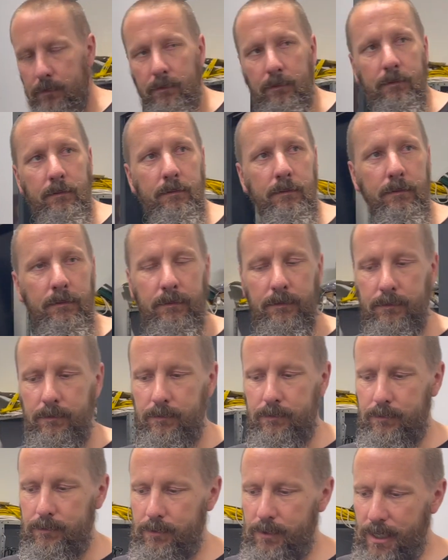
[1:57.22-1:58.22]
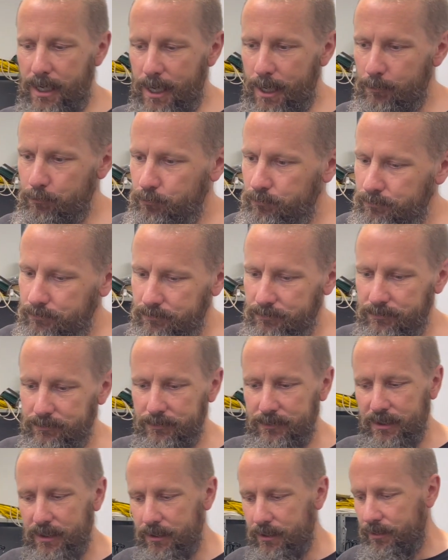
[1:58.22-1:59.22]
did I get. That's pretty much
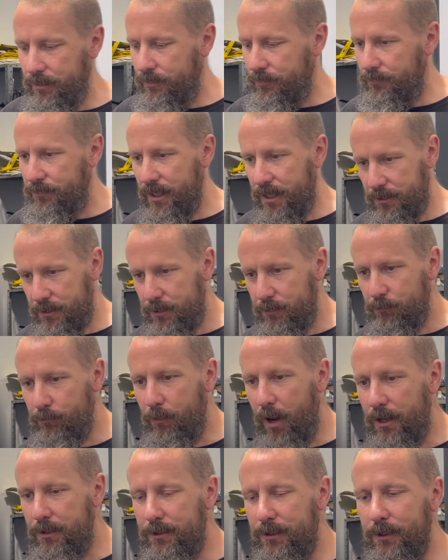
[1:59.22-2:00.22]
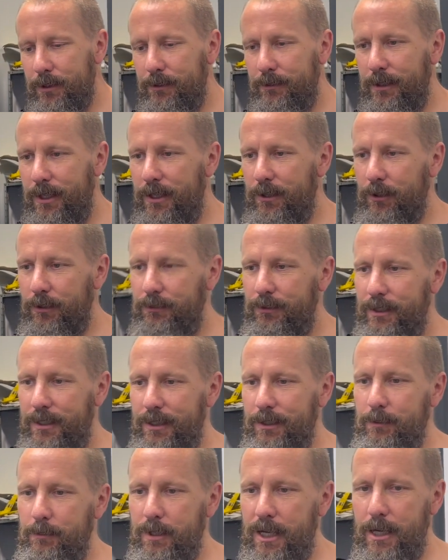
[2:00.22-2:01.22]
it, wasn't it? That's mostly it, I think, at
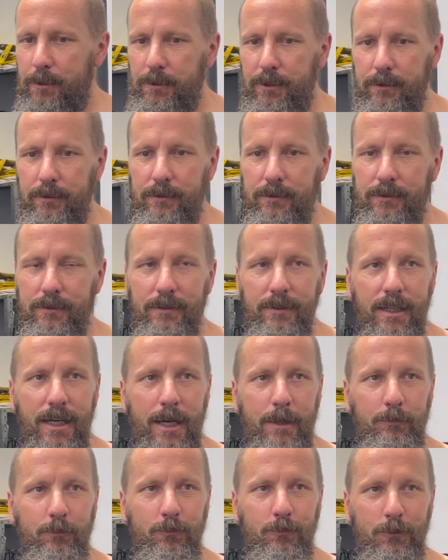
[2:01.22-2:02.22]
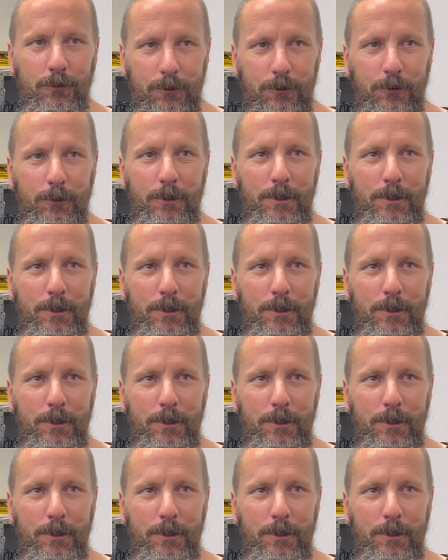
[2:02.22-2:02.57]
the moment, until you